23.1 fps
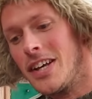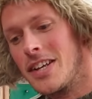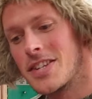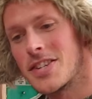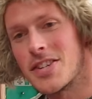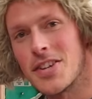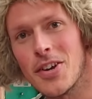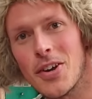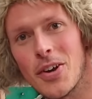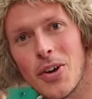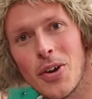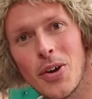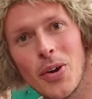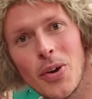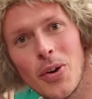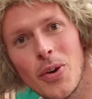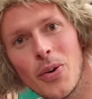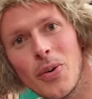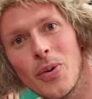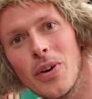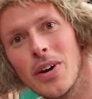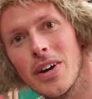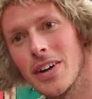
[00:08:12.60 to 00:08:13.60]

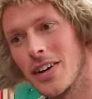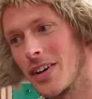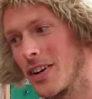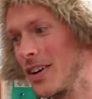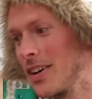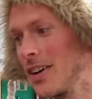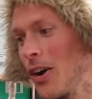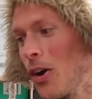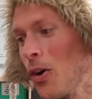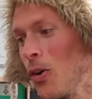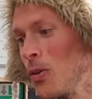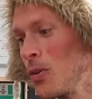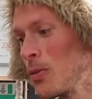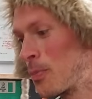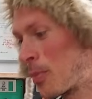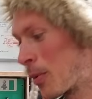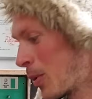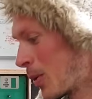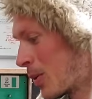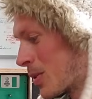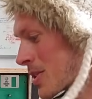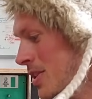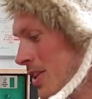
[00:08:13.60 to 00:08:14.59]
so old
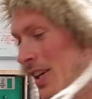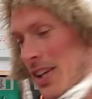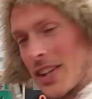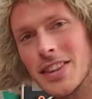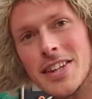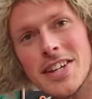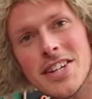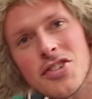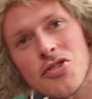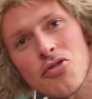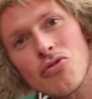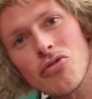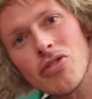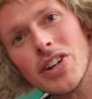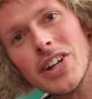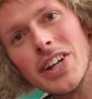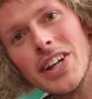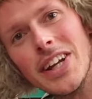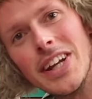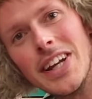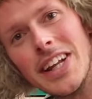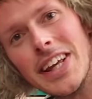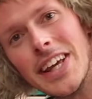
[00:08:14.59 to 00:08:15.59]
boards like this
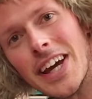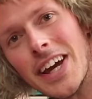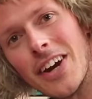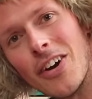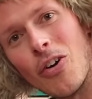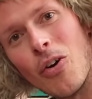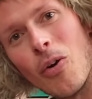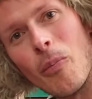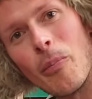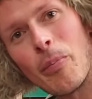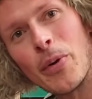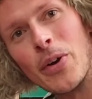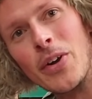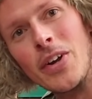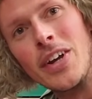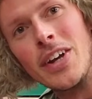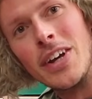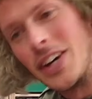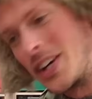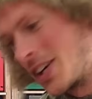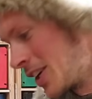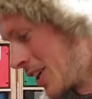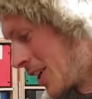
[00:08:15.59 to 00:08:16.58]
really help,
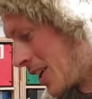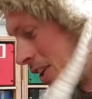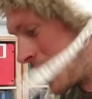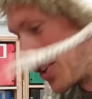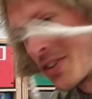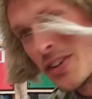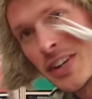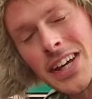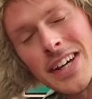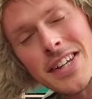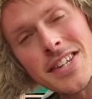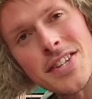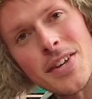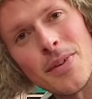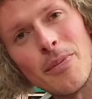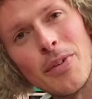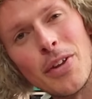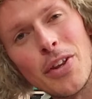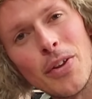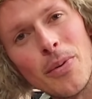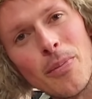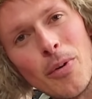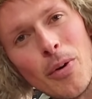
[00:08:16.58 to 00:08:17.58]
and you can get some
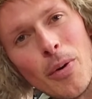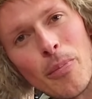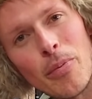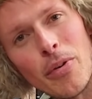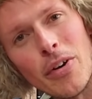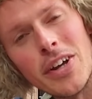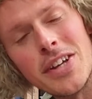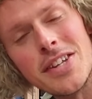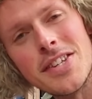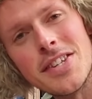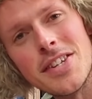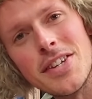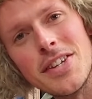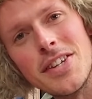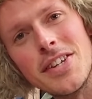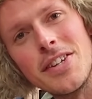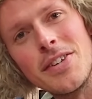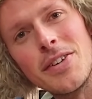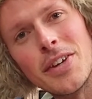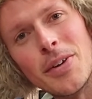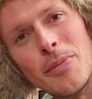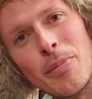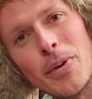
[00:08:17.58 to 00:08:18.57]
of the more
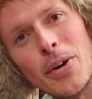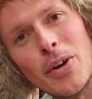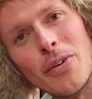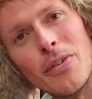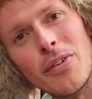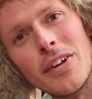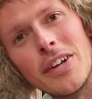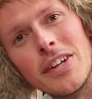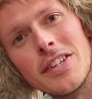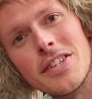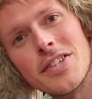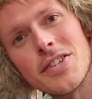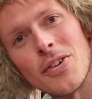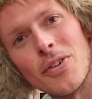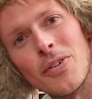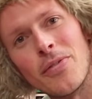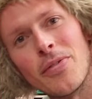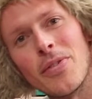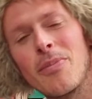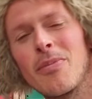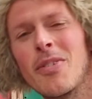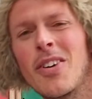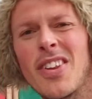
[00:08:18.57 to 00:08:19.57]
pricey components
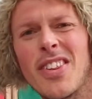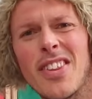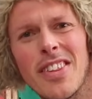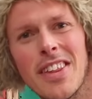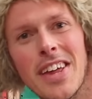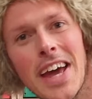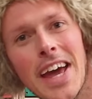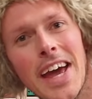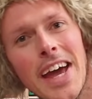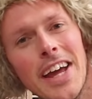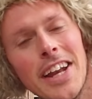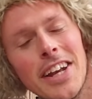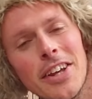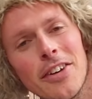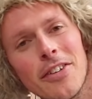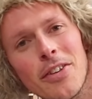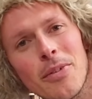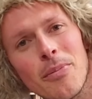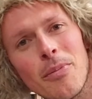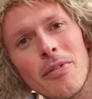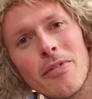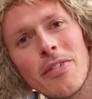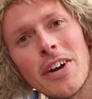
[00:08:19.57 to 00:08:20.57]
off them. Not that any of
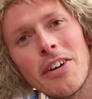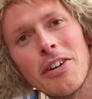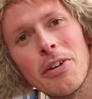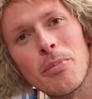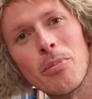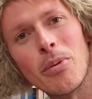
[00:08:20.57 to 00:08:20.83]
them are very